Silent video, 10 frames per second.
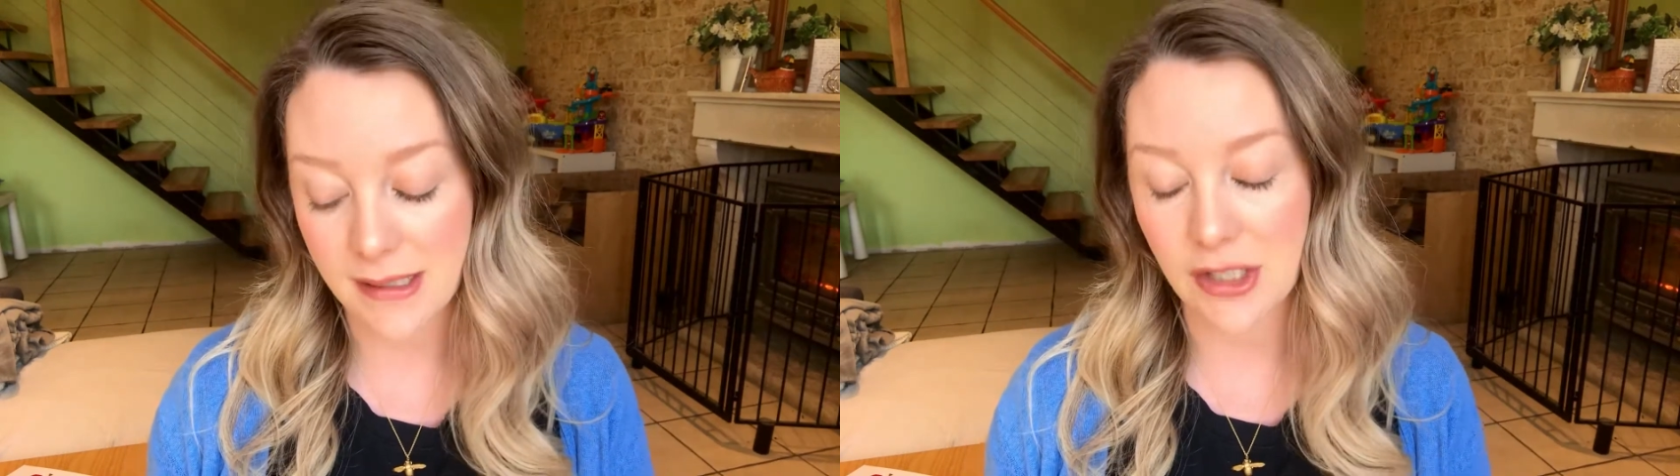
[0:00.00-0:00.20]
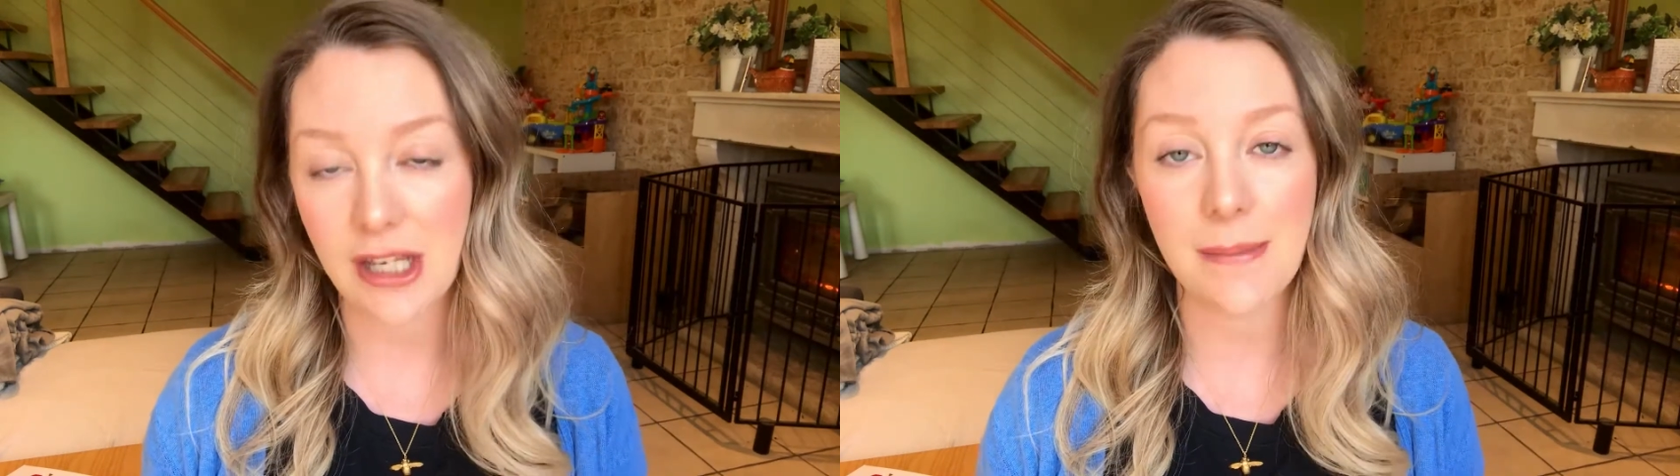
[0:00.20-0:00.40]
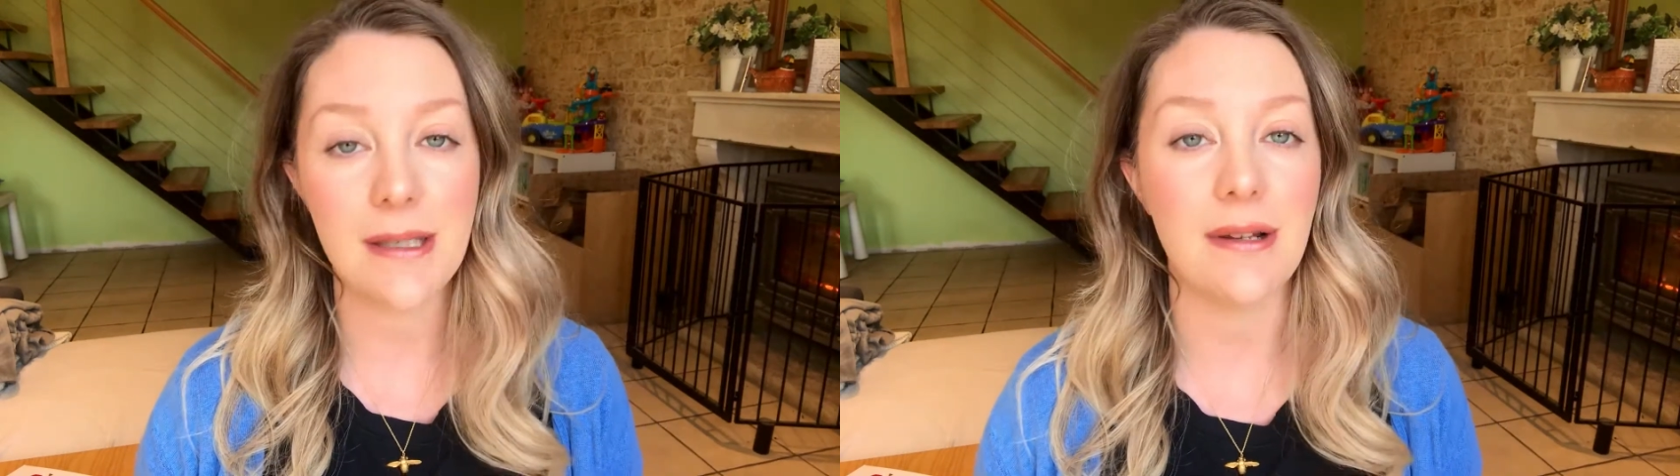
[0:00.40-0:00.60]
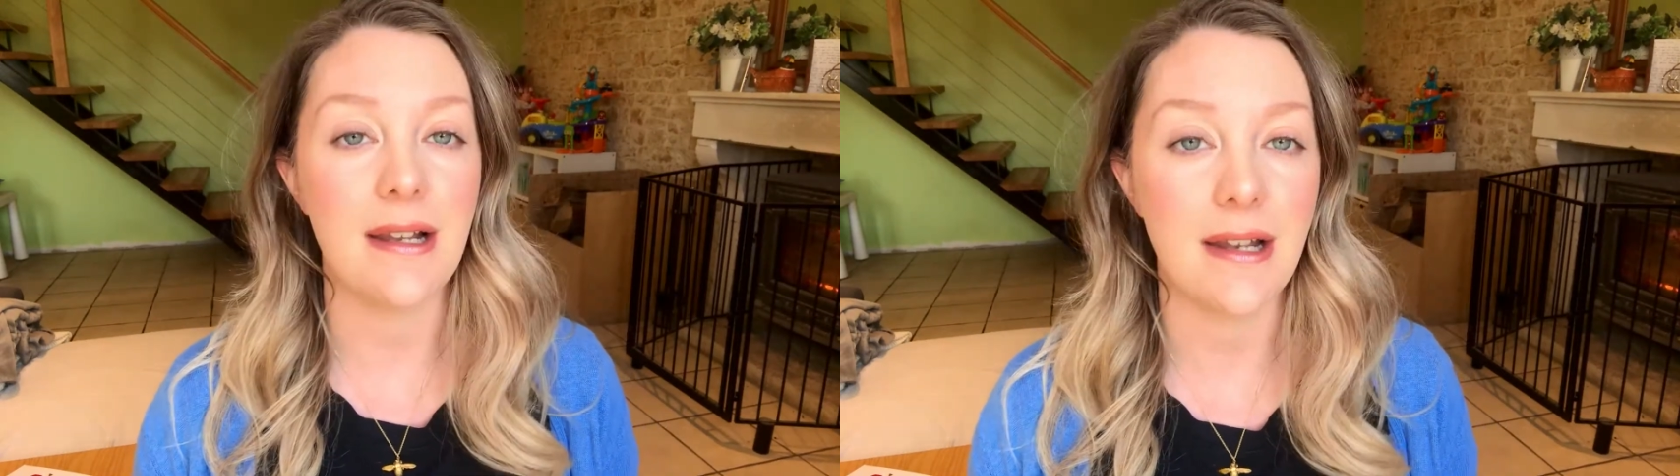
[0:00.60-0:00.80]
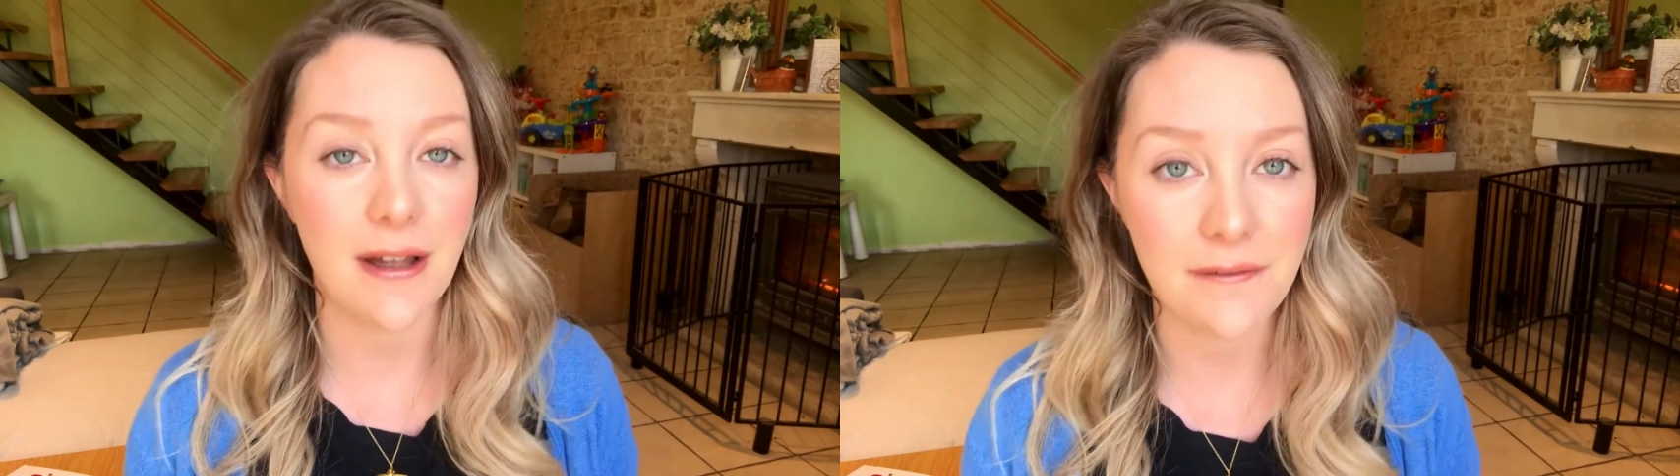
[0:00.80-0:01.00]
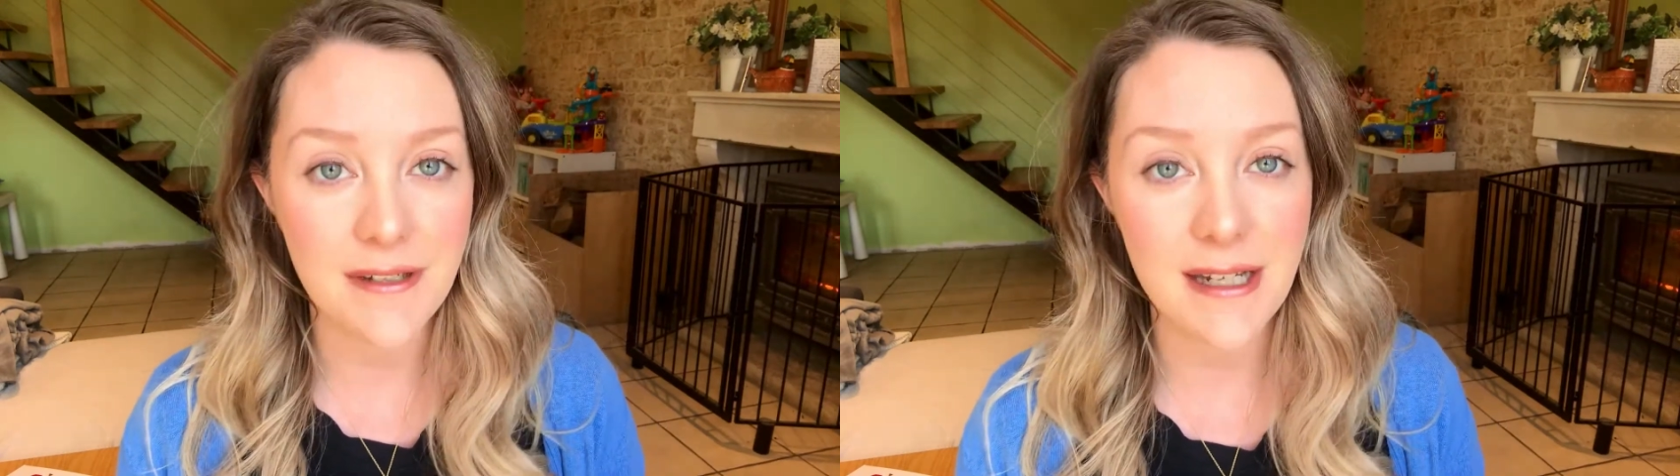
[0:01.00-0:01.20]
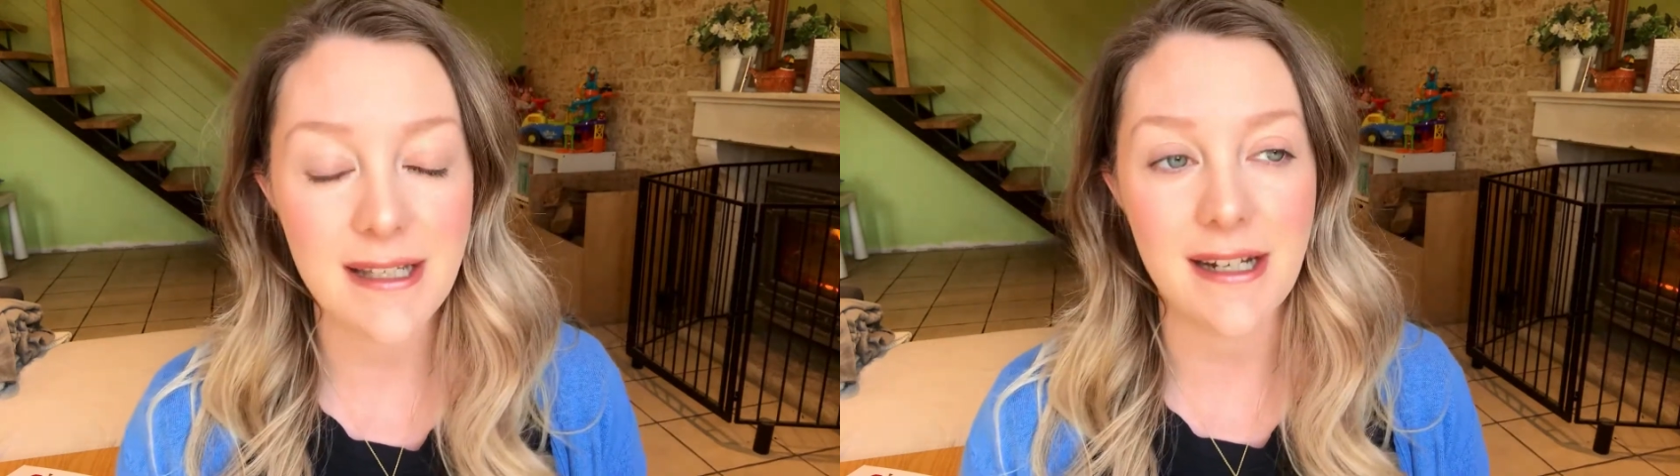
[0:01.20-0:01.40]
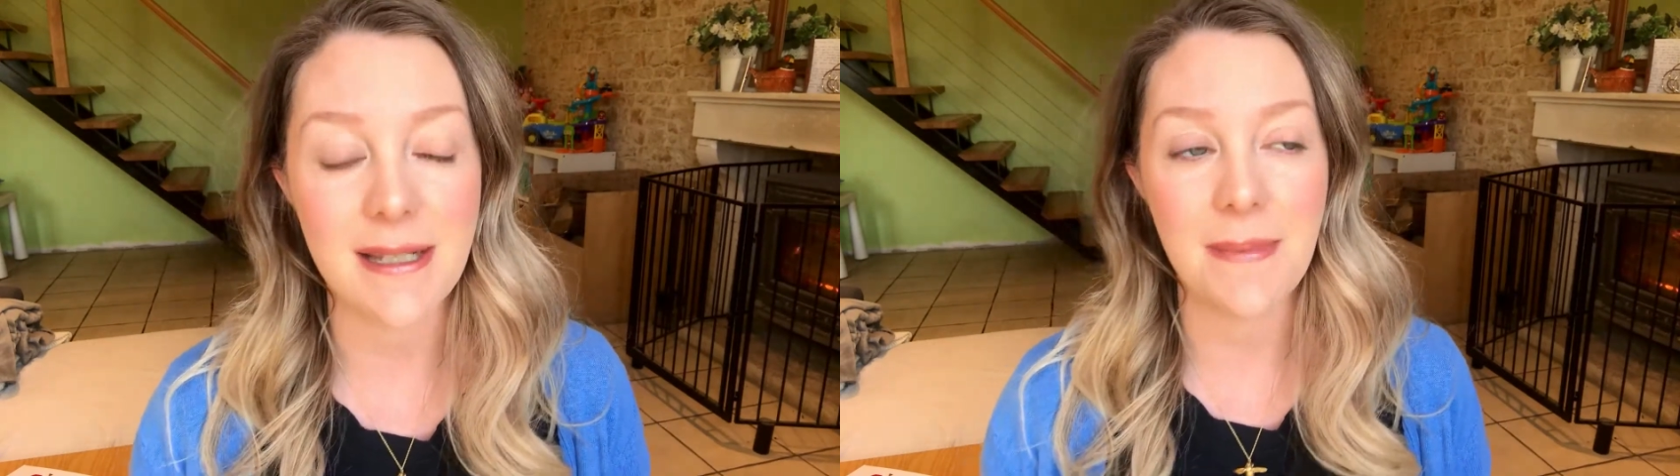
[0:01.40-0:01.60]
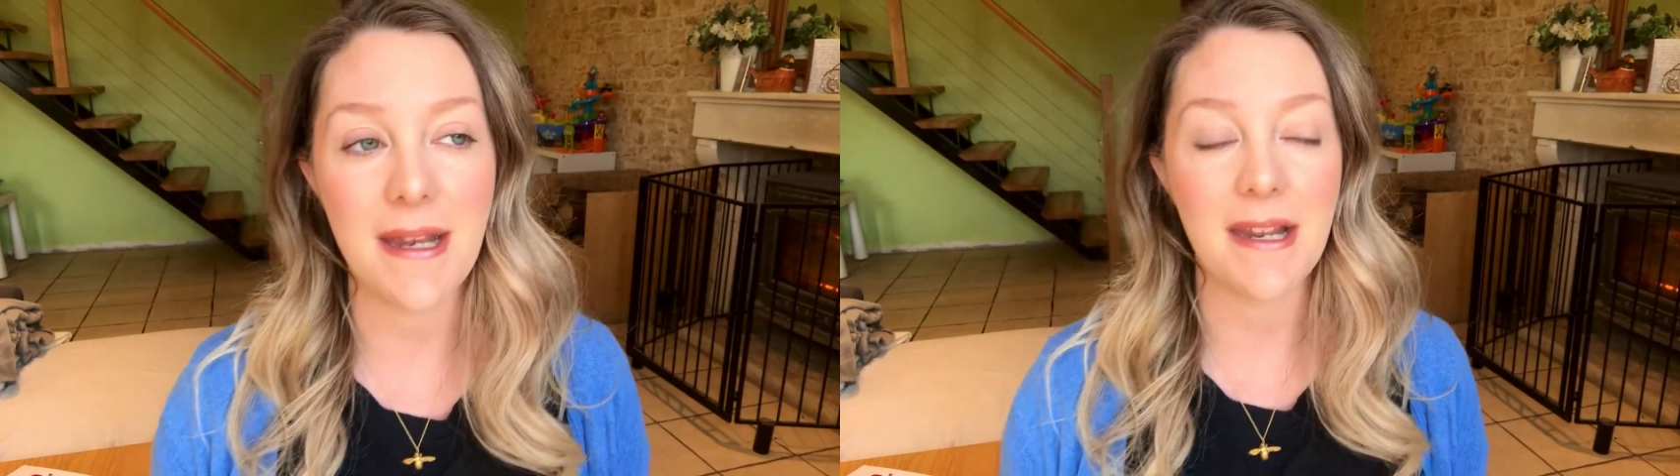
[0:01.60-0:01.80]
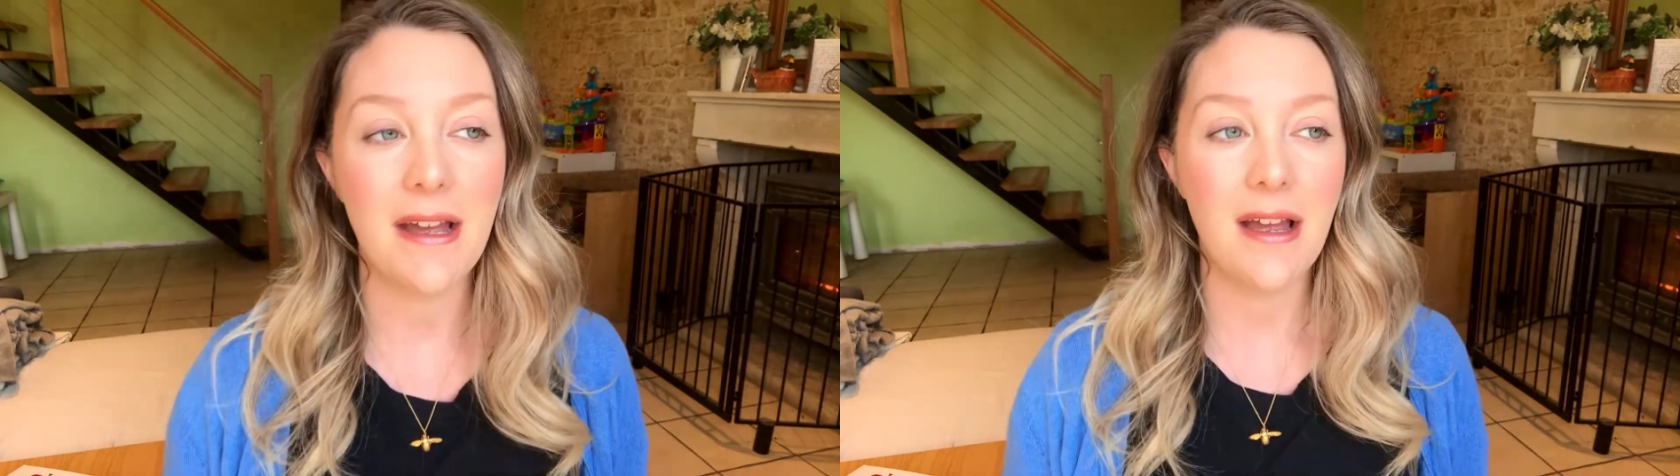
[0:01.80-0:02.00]
And she absolutely loved it. And it's
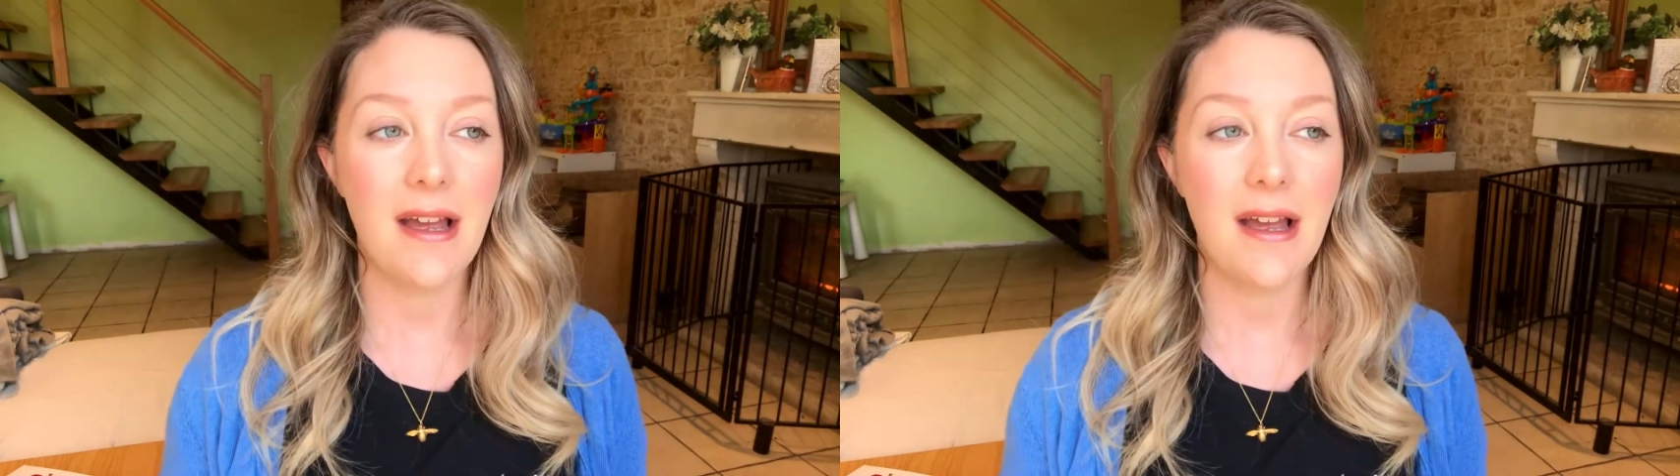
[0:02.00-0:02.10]
been,